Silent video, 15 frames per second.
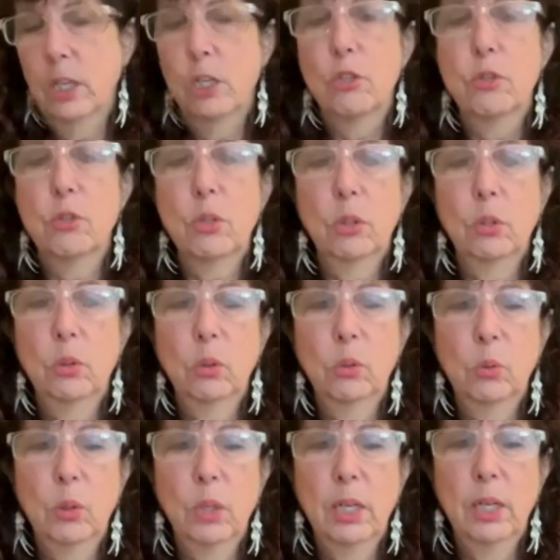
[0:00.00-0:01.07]

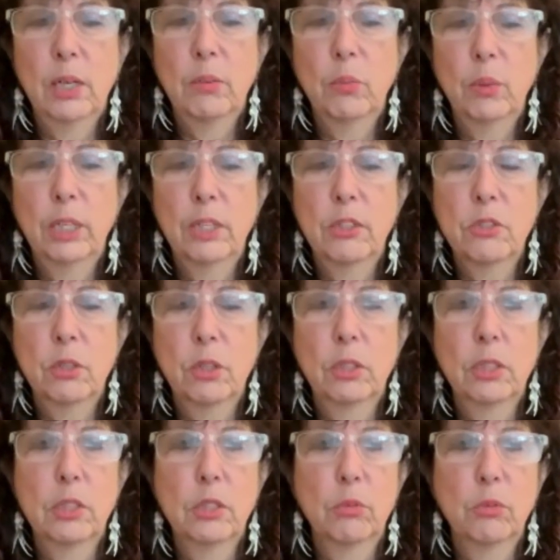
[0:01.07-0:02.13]
So when I
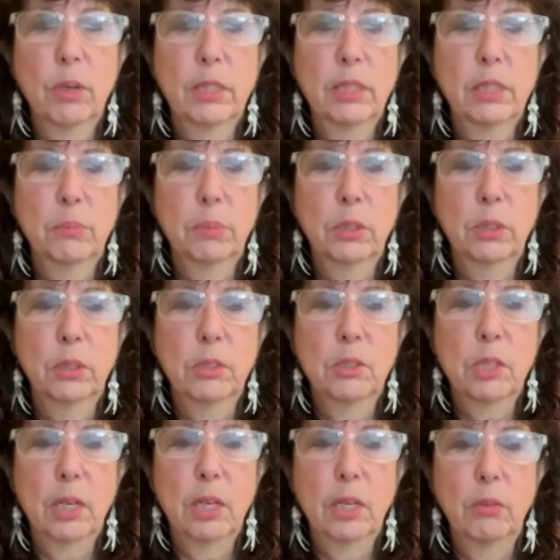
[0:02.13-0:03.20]
started to write the
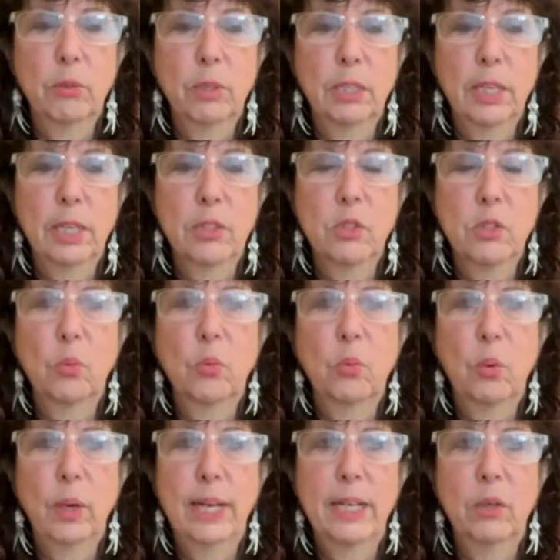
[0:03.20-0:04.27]
books, I realized,
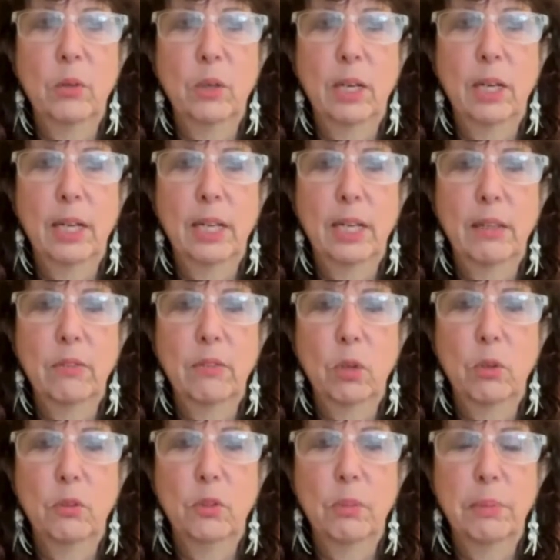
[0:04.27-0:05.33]
wow,
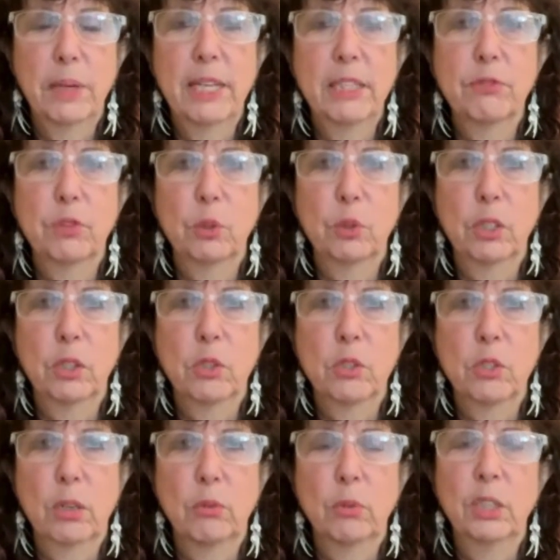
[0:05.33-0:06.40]
over the past few years,
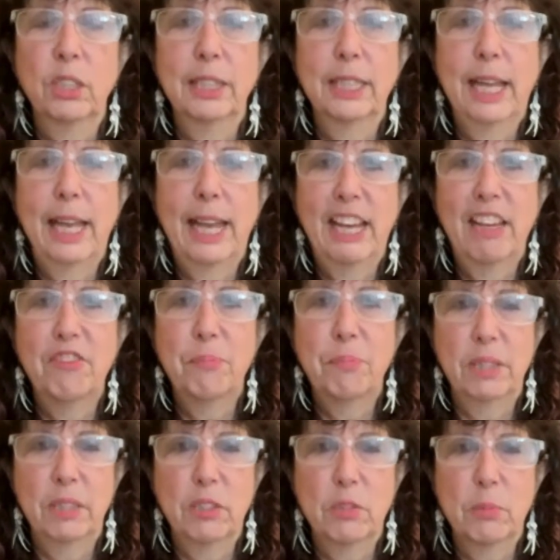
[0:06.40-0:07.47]
I really have
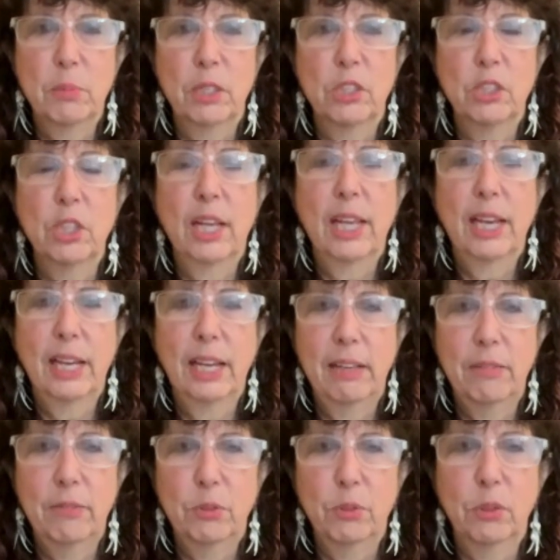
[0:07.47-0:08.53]
been a sponge. I
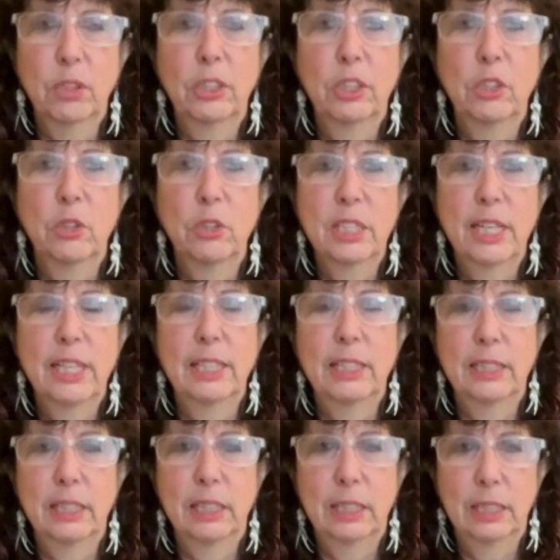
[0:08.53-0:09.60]
have, taken
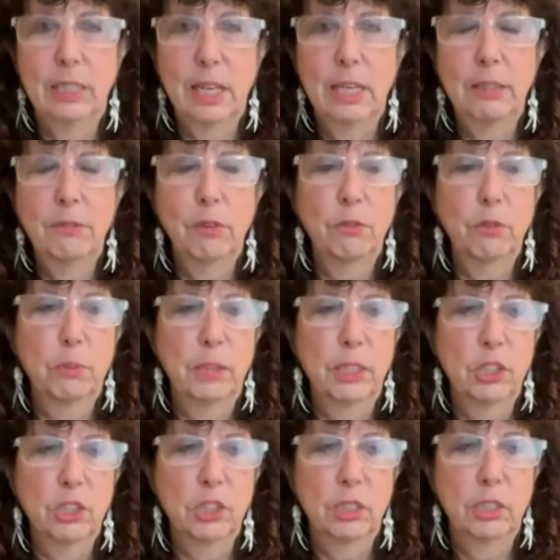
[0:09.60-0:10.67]
in a lot of
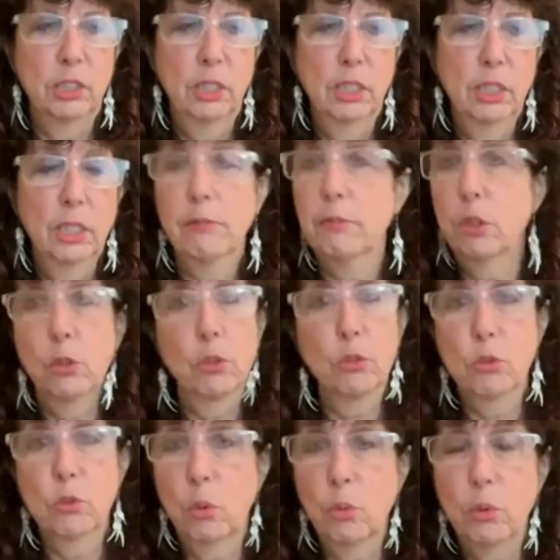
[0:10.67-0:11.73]
information, even though
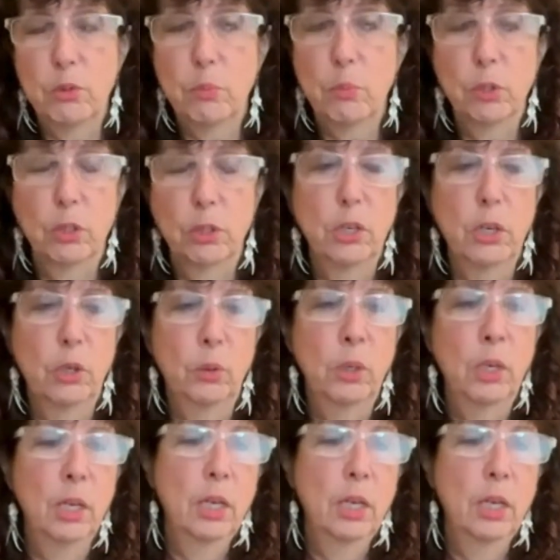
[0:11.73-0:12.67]
there's always more to know.